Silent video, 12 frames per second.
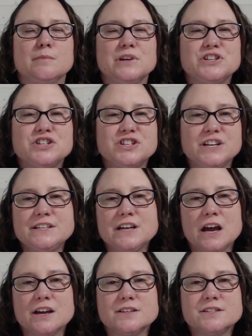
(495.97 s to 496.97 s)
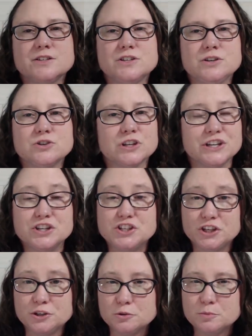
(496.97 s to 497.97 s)
She does usually
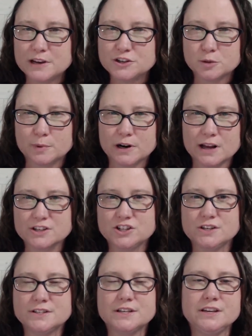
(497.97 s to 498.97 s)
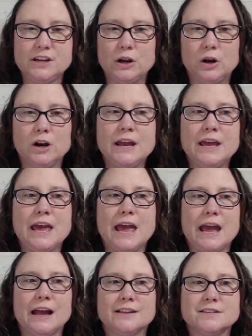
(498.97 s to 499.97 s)
2 major productions a year
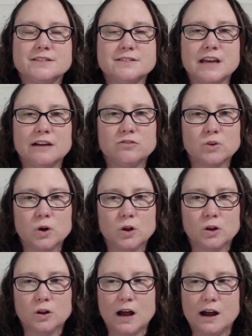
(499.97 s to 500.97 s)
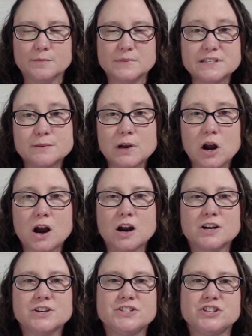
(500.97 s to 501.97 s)
and several
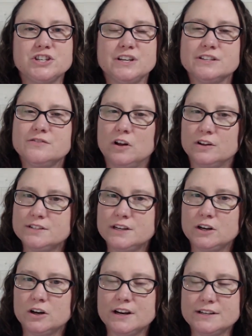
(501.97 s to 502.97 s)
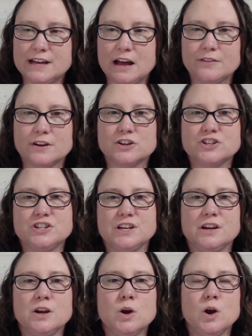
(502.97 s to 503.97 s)
seminars. She does volunteering down there.
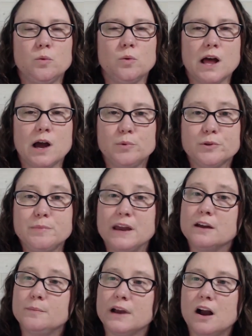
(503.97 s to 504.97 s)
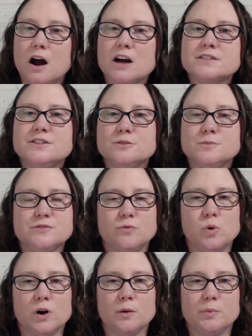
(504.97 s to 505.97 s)
She will help with makeup and costumes
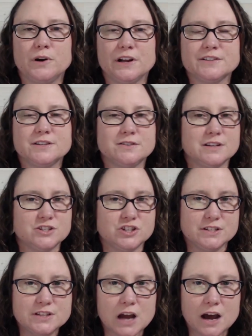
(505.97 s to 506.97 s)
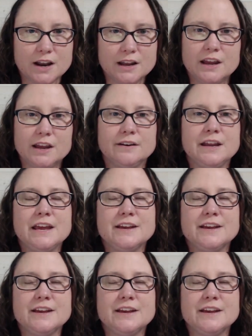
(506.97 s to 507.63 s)
for productions that she's not in.